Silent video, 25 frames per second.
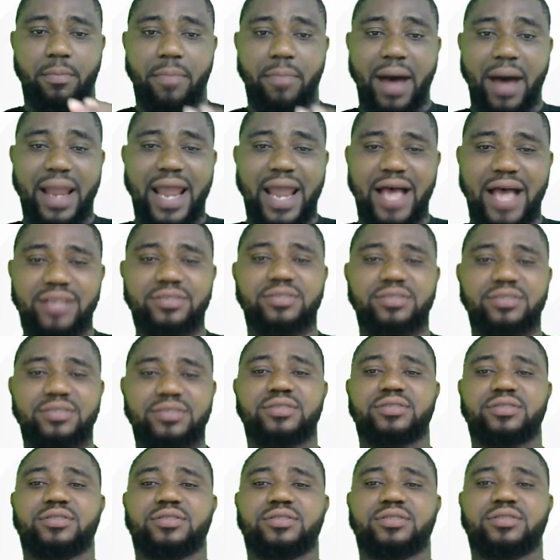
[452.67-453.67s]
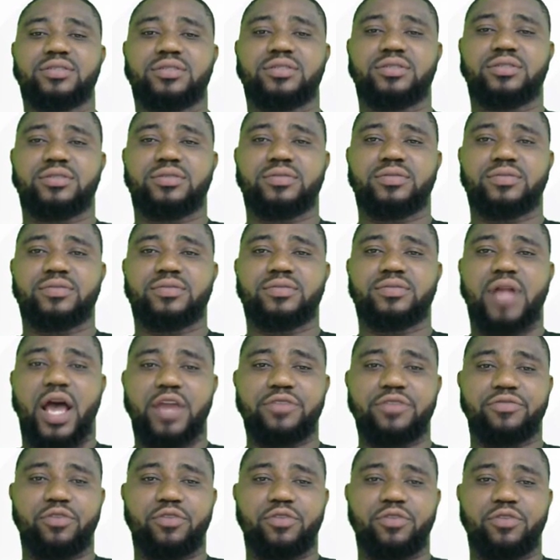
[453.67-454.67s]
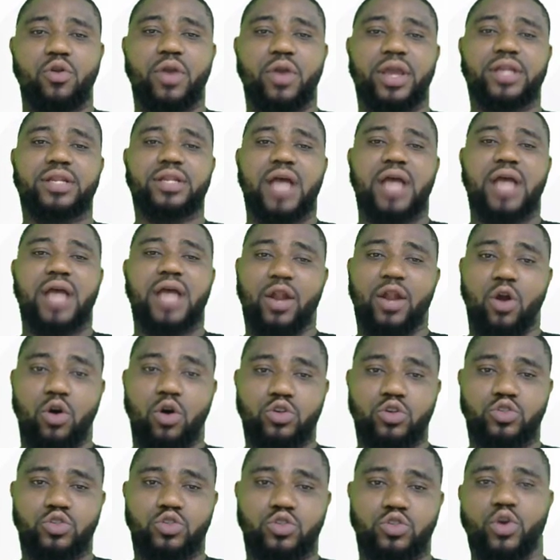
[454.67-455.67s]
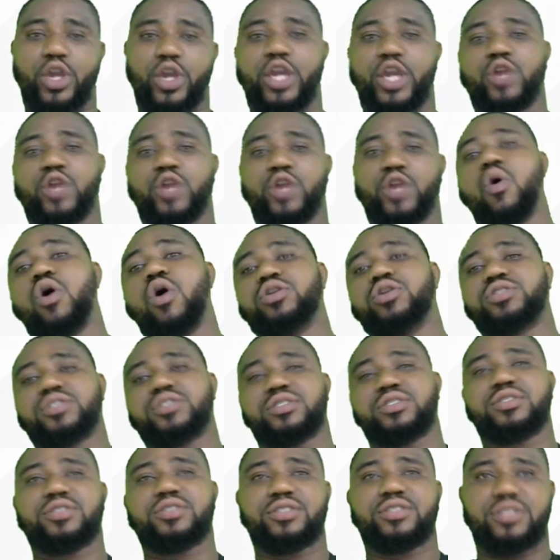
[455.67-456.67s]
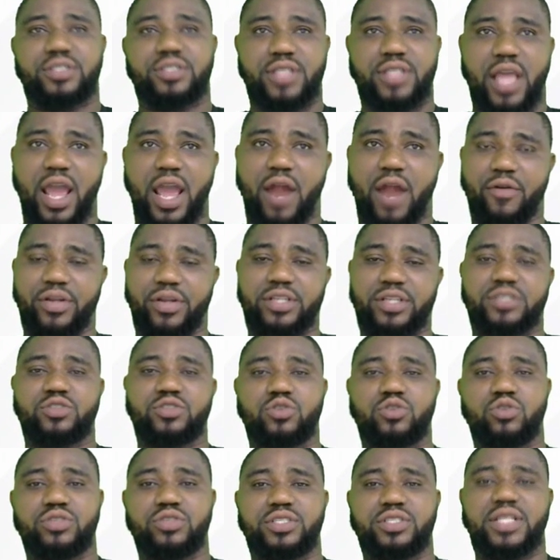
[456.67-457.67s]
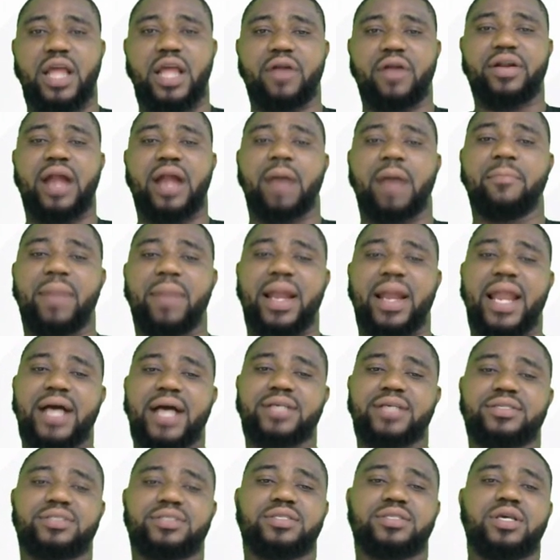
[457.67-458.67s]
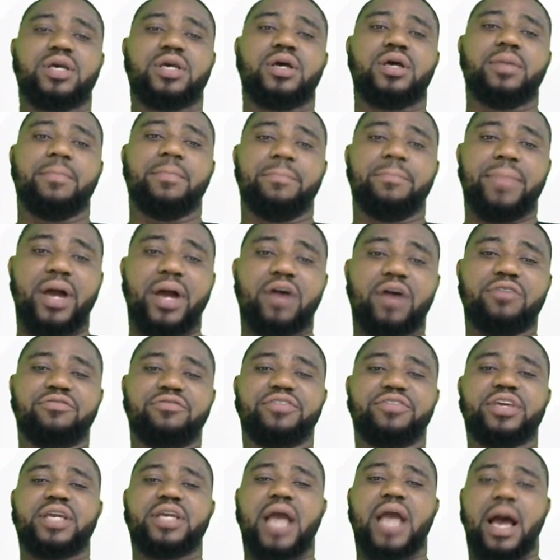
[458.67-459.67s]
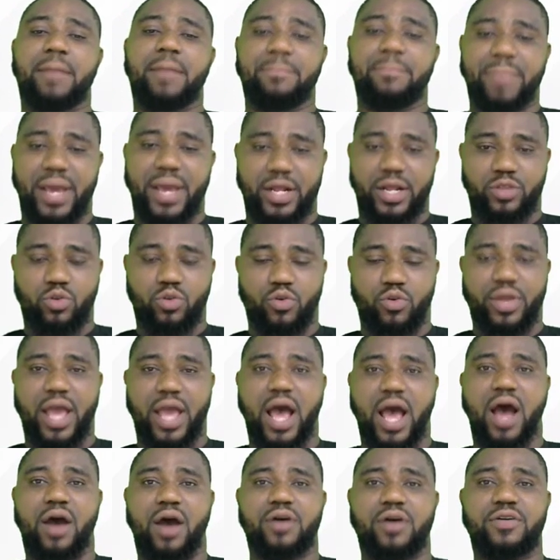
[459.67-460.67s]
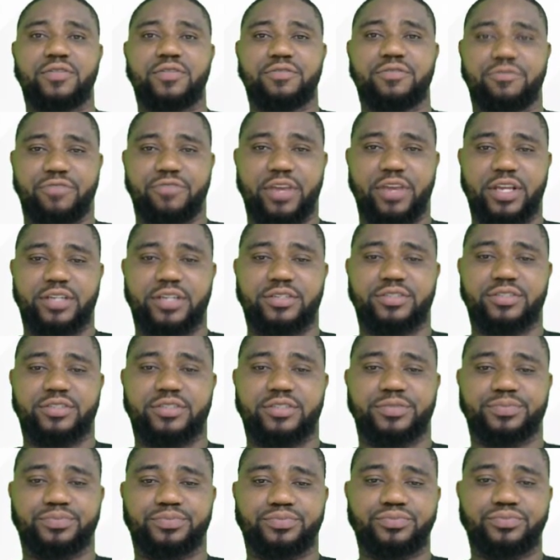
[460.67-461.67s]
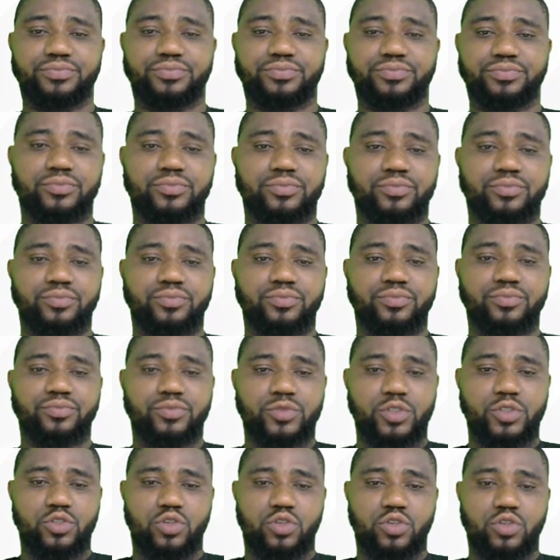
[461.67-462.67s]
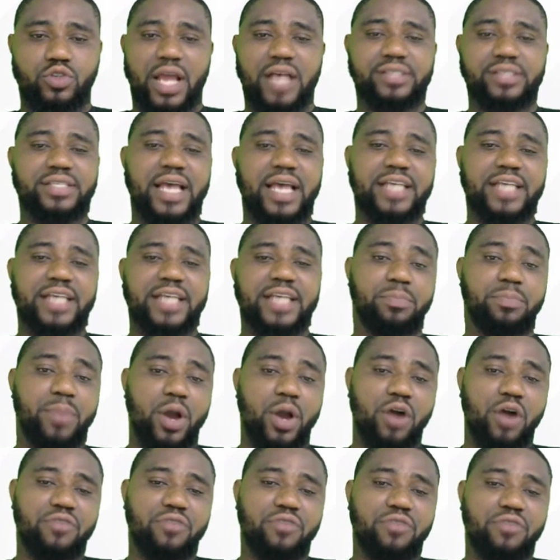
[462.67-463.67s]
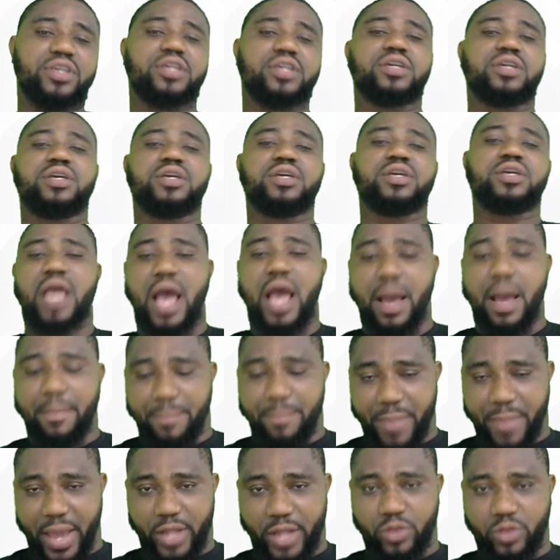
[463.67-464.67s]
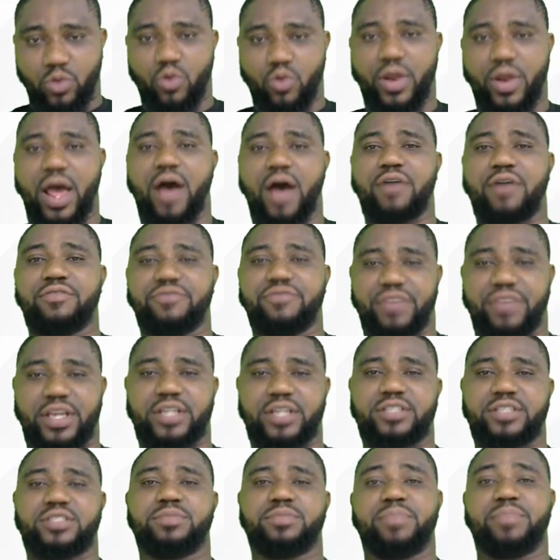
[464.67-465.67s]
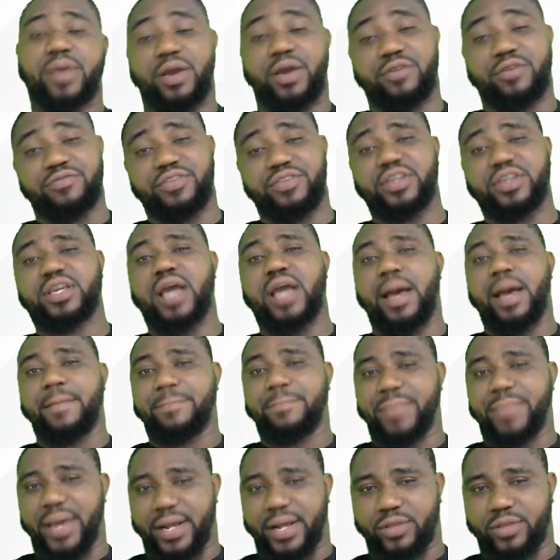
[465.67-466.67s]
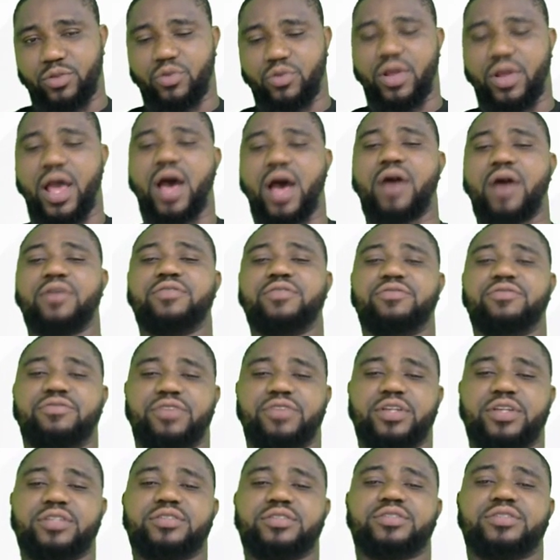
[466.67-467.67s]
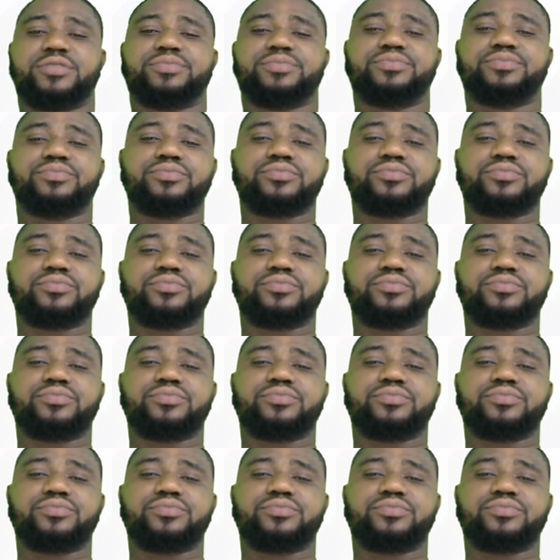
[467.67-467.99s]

balance. Are you following? And also in steering. So steering and balance, pelvic and pectoral fins. So the answer is pelvic and pectoral fins. Pelvic and pectoral fins.